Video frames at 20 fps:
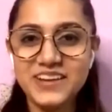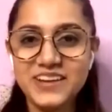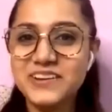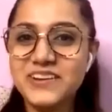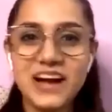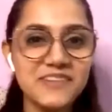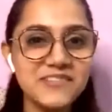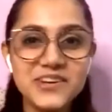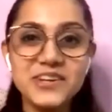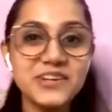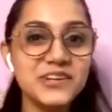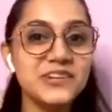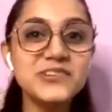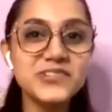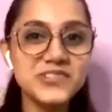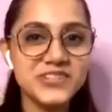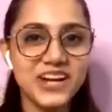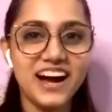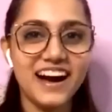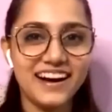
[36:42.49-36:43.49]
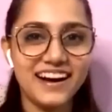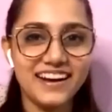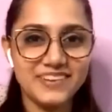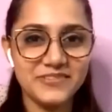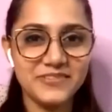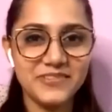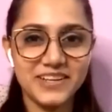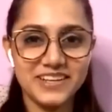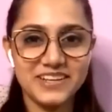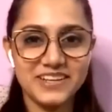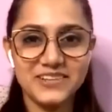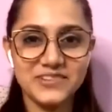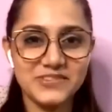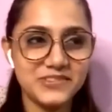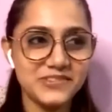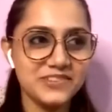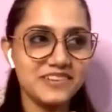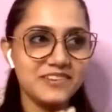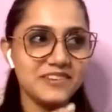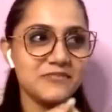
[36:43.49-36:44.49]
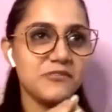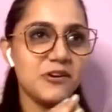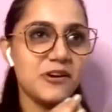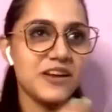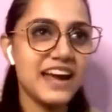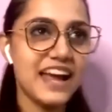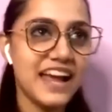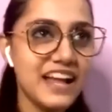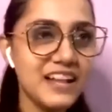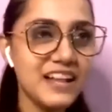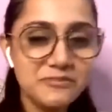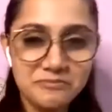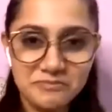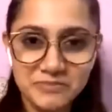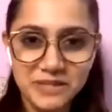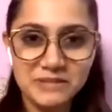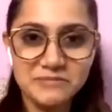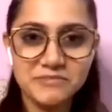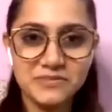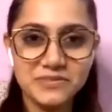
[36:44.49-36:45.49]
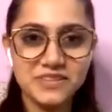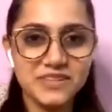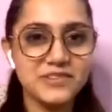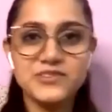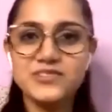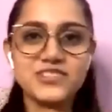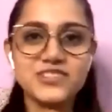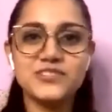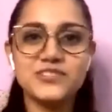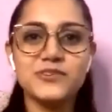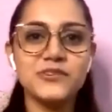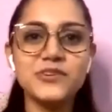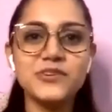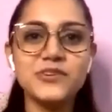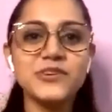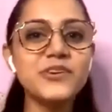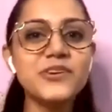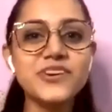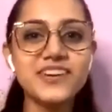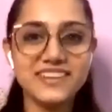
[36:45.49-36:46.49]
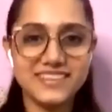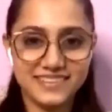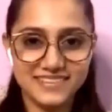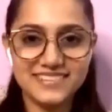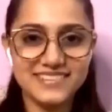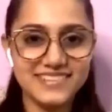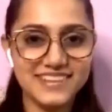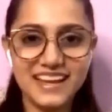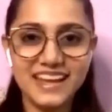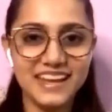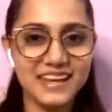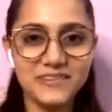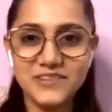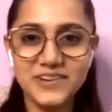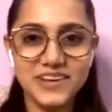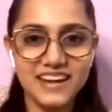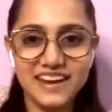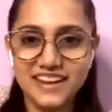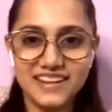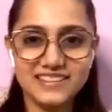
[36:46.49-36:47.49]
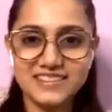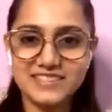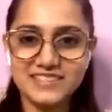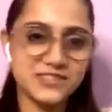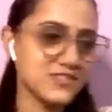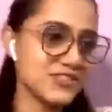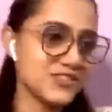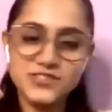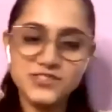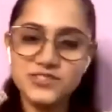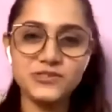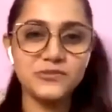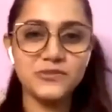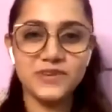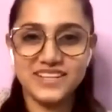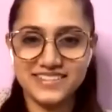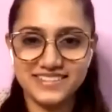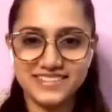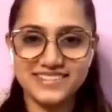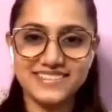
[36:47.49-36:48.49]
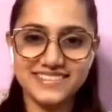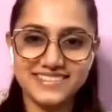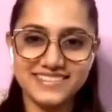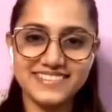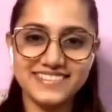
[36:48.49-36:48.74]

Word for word: You have a huge heart when you oh. Ah. want to help people. You just don't look anywhere else. You just do it.